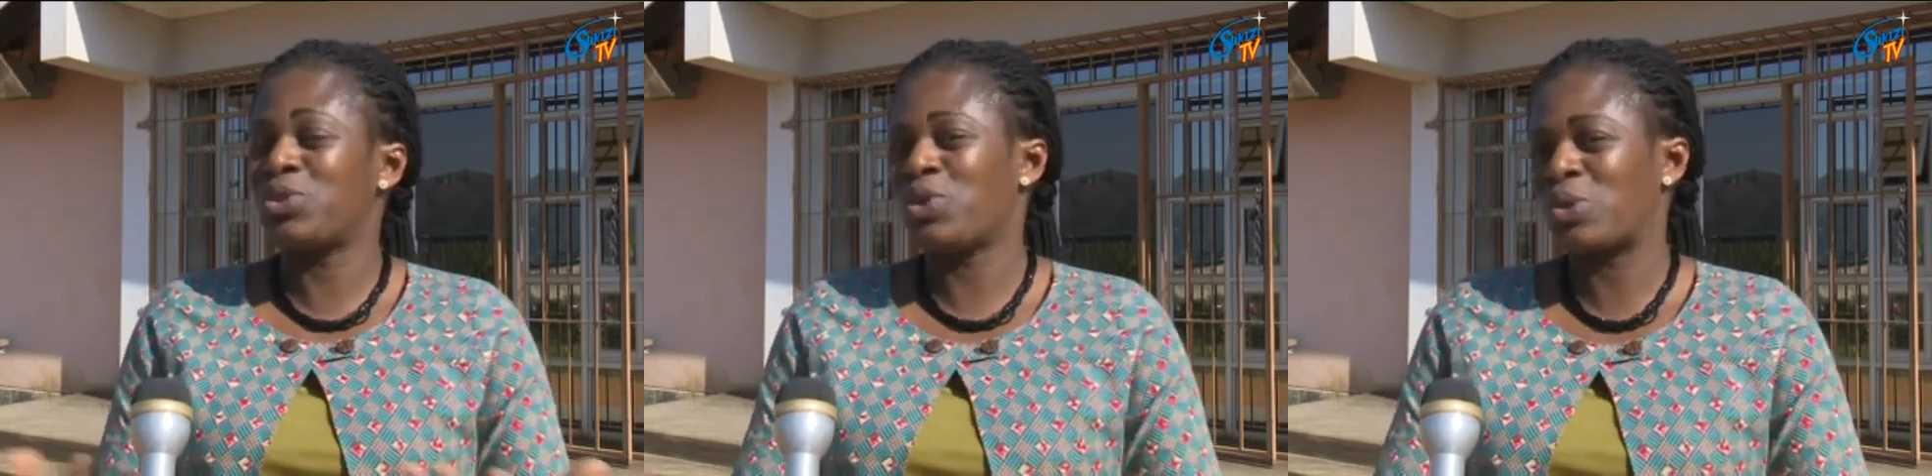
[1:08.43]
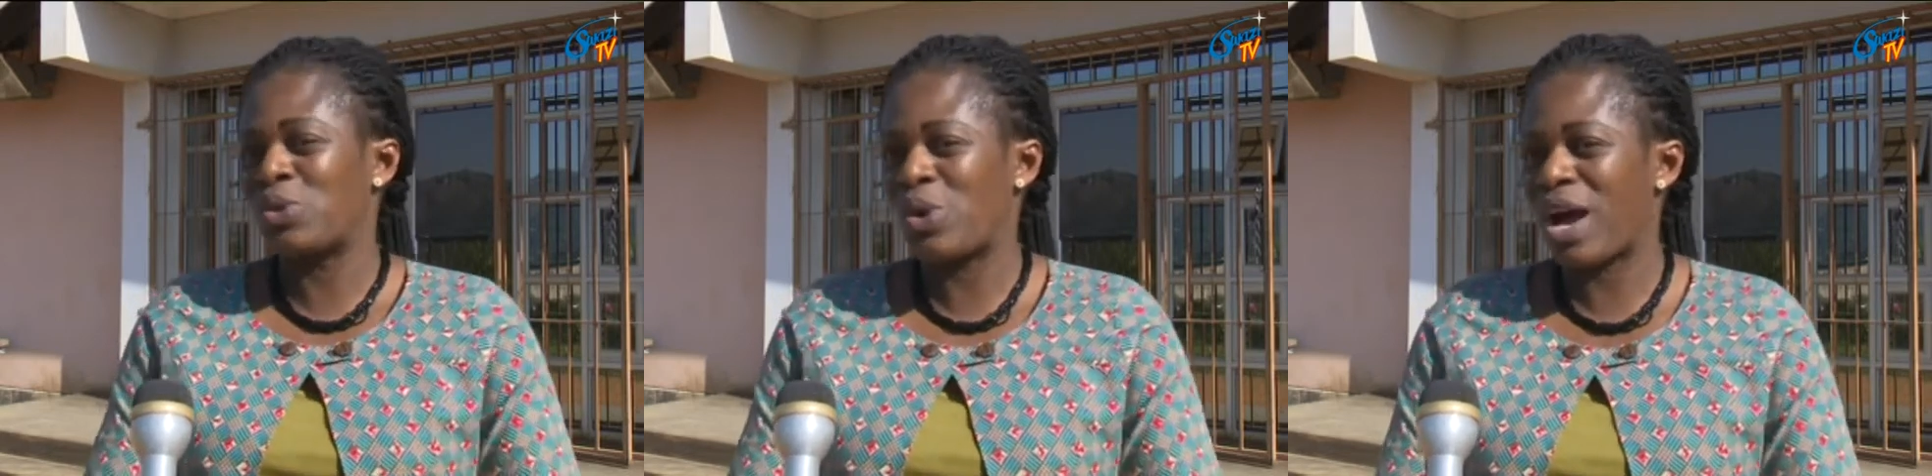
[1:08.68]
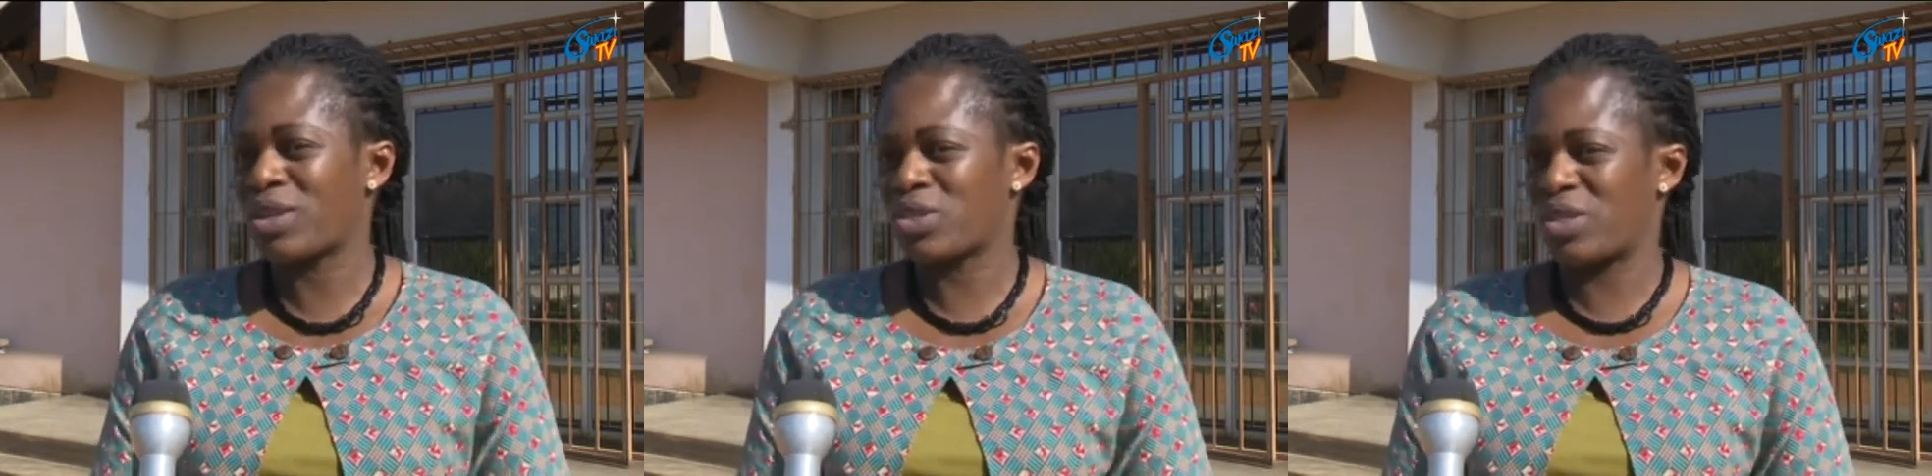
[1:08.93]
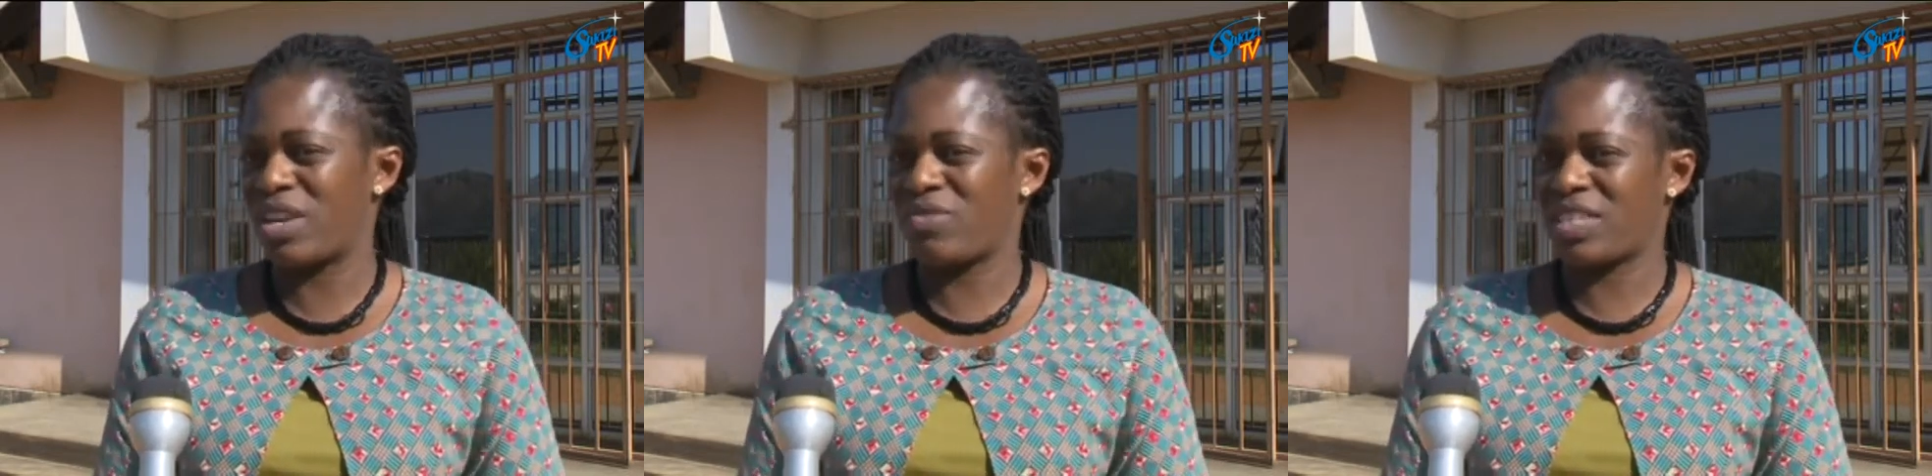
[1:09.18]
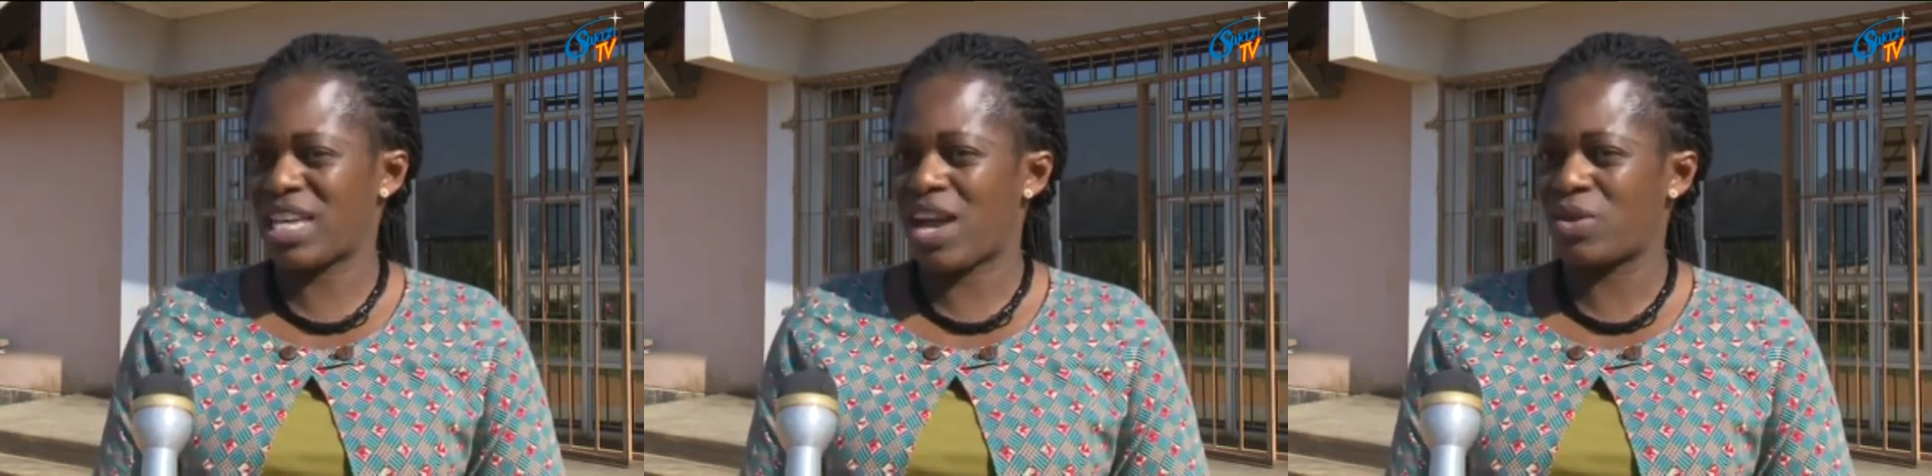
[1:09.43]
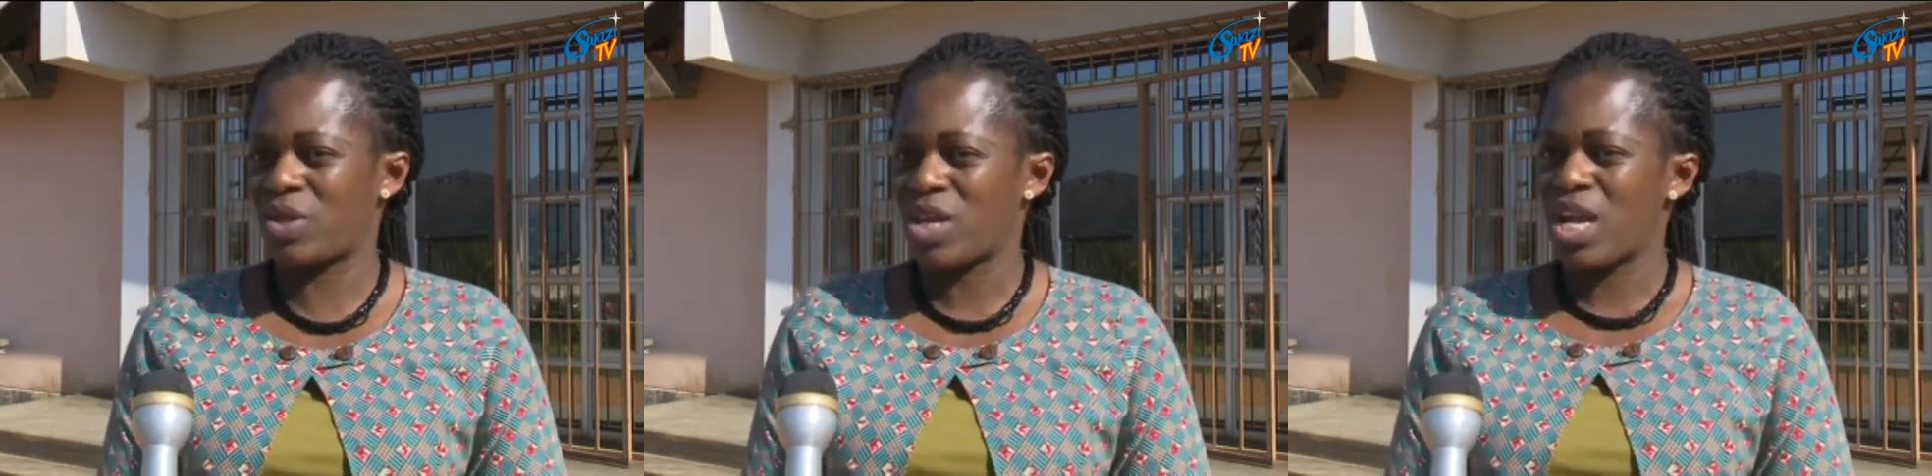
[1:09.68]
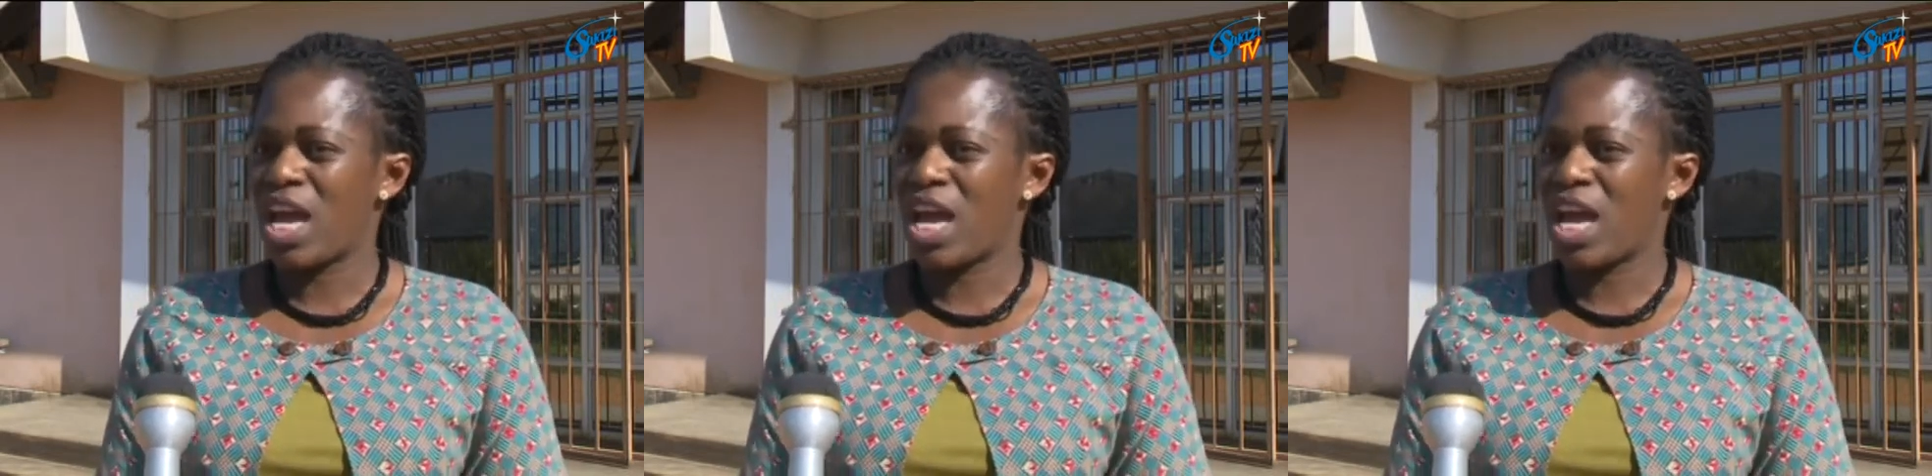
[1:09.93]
you don't know how to give it out.